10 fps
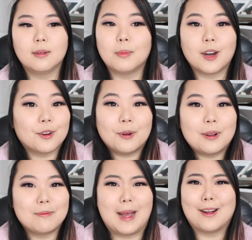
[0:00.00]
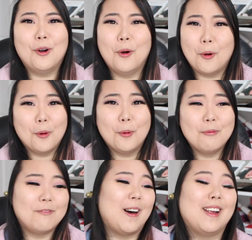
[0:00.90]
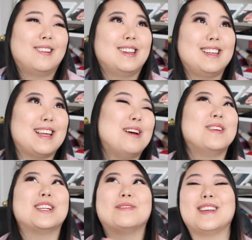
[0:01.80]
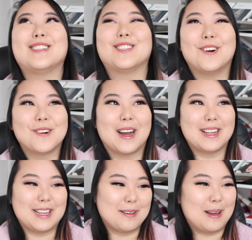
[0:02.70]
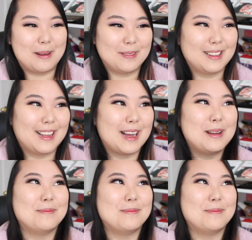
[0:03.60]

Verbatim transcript: Mark going back home, finally, that makes me so goddamn happy. Like,